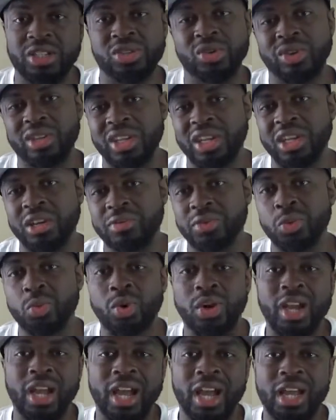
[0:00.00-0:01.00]
So again, if you
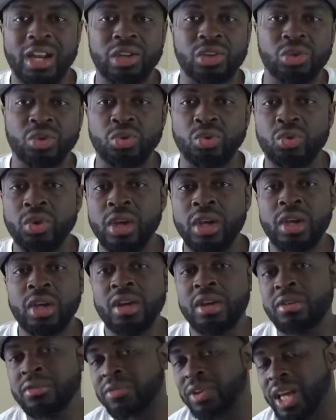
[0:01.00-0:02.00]
want to add a little
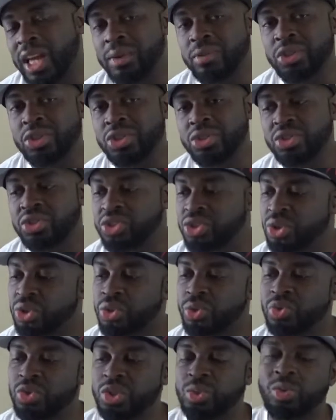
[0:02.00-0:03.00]
flavor to your
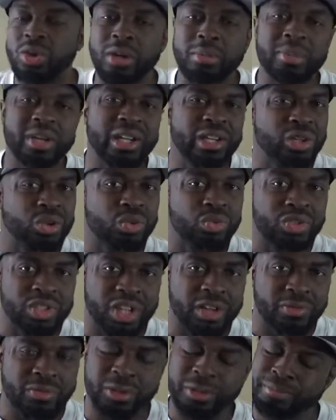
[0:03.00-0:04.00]
shoes, you want to be a little
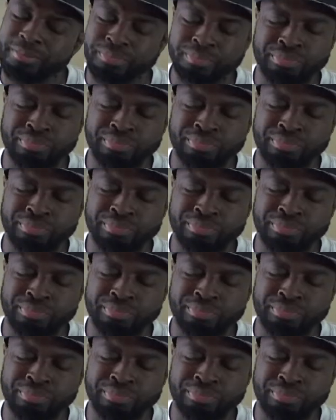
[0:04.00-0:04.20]
different,